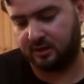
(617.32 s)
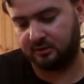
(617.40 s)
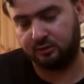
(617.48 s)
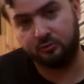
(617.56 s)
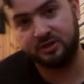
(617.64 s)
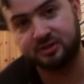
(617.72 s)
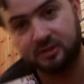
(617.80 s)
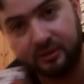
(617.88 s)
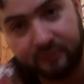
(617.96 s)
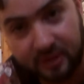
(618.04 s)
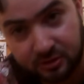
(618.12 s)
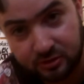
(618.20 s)
Louisa
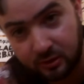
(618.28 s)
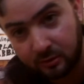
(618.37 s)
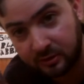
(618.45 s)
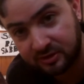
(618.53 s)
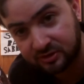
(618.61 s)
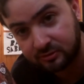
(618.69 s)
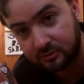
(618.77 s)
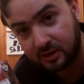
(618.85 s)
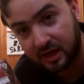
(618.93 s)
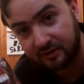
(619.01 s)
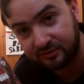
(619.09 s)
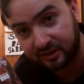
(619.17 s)
Livingstone is still
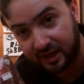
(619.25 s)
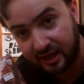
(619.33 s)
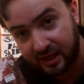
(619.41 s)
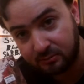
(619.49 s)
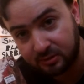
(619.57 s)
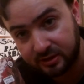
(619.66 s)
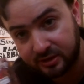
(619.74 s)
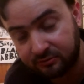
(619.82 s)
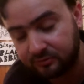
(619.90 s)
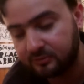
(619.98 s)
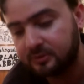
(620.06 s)
alive today, I believe.